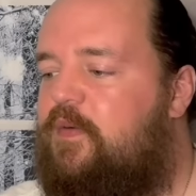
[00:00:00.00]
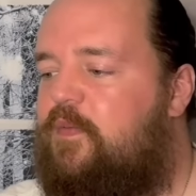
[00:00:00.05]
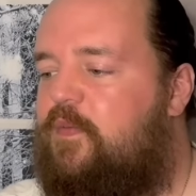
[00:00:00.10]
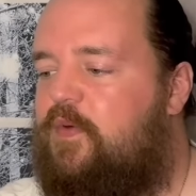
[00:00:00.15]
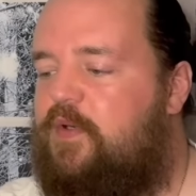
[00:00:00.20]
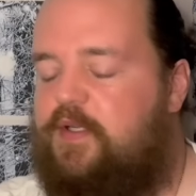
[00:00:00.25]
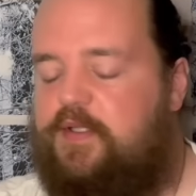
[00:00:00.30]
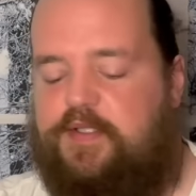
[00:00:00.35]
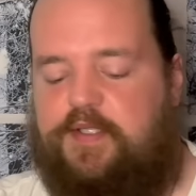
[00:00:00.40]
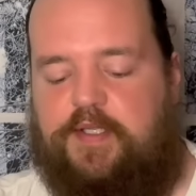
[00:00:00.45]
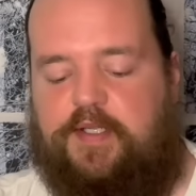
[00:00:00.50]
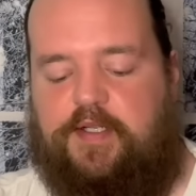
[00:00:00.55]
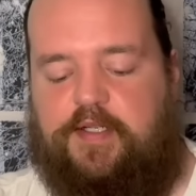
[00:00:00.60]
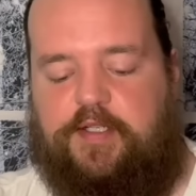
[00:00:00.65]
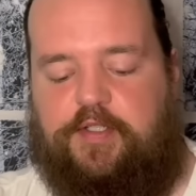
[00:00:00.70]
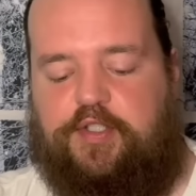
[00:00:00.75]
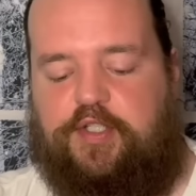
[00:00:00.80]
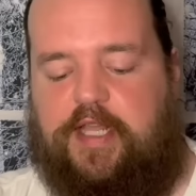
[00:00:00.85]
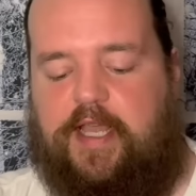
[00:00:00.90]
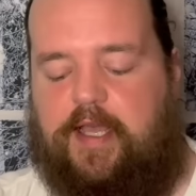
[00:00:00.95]
What's in
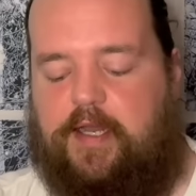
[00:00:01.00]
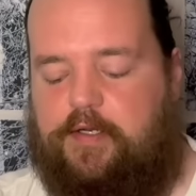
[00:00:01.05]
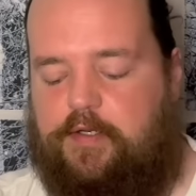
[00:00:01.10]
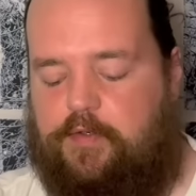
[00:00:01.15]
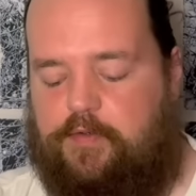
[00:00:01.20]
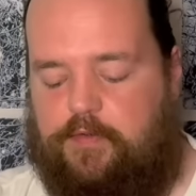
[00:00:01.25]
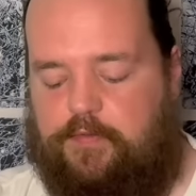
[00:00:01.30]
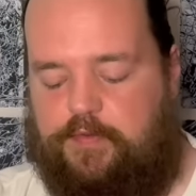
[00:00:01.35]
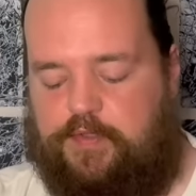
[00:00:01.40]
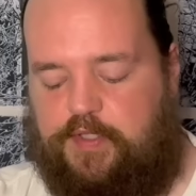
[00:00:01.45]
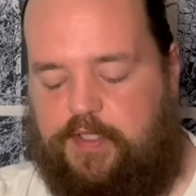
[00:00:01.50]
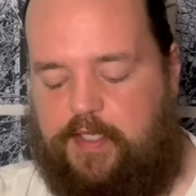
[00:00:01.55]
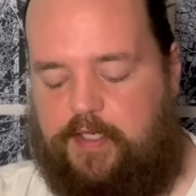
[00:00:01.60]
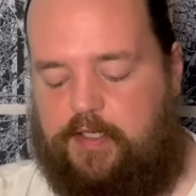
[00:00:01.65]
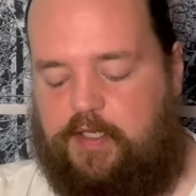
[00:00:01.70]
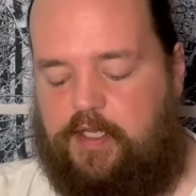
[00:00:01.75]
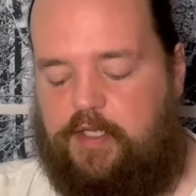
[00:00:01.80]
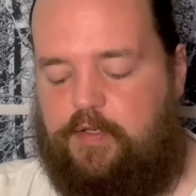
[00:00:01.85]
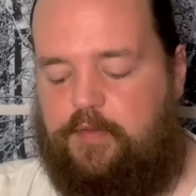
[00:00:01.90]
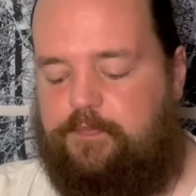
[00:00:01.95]
the shadows?
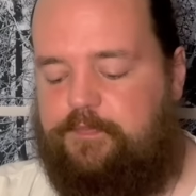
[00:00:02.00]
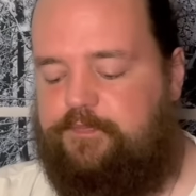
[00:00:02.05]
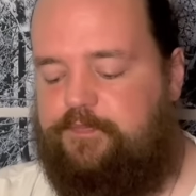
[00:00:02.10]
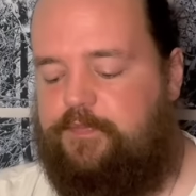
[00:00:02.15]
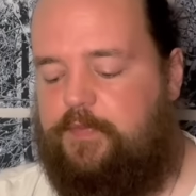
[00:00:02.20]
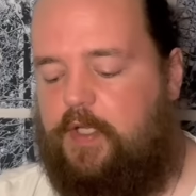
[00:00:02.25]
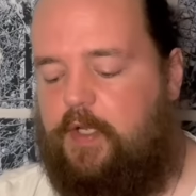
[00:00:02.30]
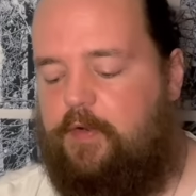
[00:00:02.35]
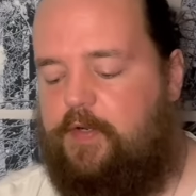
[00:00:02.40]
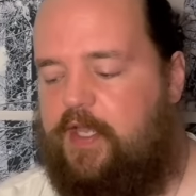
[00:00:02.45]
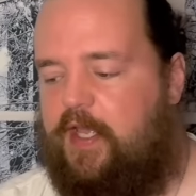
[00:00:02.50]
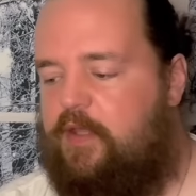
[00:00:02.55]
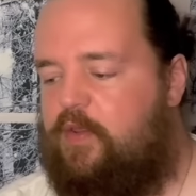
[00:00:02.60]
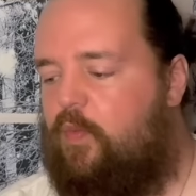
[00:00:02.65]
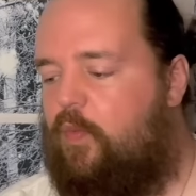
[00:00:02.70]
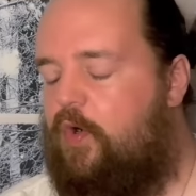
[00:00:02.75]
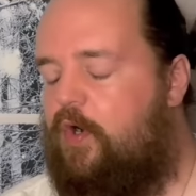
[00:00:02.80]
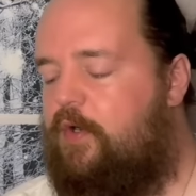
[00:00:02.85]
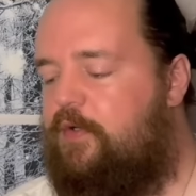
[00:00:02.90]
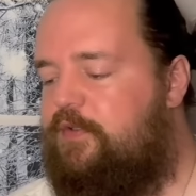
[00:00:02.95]
Thank you. Okay, the
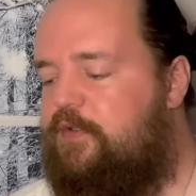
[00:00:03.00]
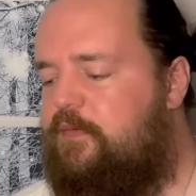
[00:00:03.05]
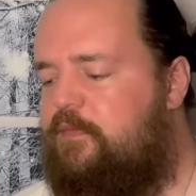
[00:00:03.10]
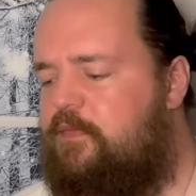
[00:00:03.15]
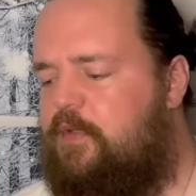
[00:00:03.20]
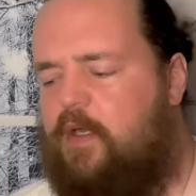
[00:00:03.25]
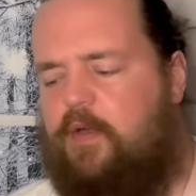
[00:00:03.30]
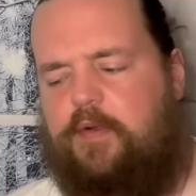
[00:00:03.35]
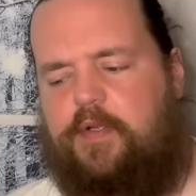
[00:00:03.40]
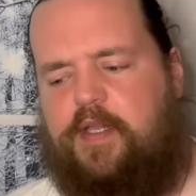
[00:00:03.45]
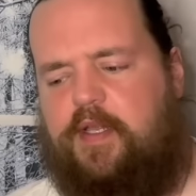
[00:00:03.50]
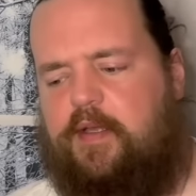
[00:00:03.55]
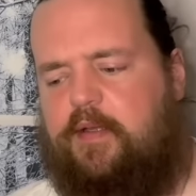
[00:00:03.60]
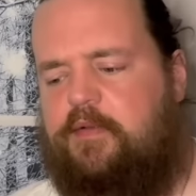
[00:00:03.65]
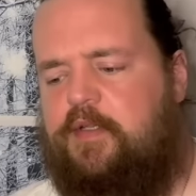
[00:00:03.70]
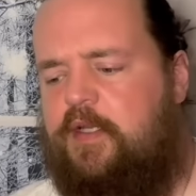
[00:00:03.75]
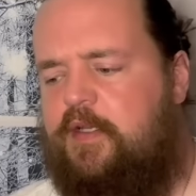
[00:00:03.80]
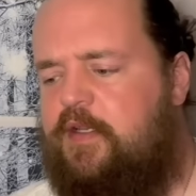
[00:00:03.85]
world. Okay.